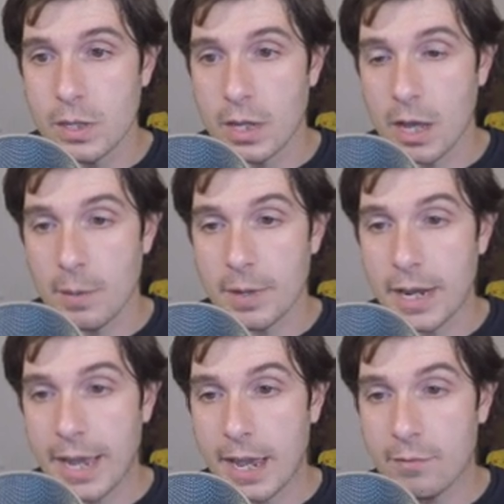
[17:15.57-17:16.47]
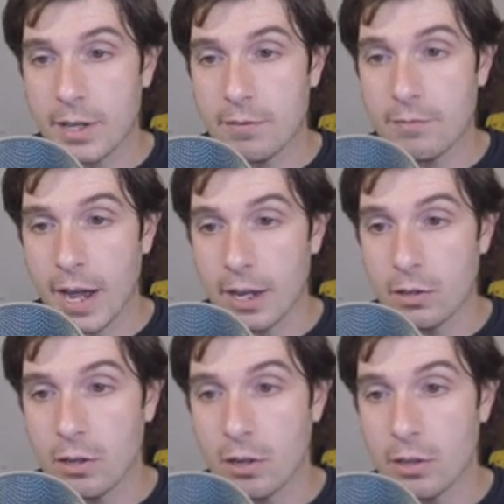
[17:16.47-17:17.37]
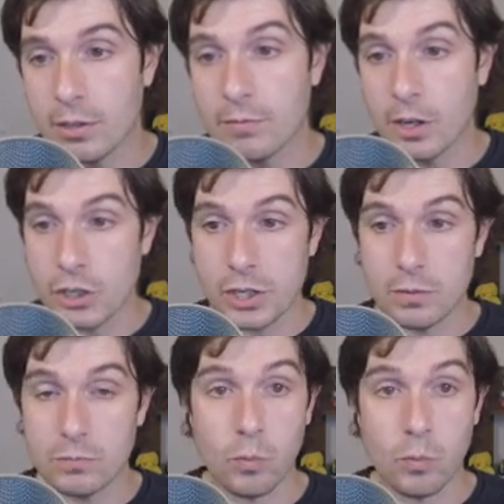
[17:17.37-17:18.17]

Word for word: Um, and I have a file called a function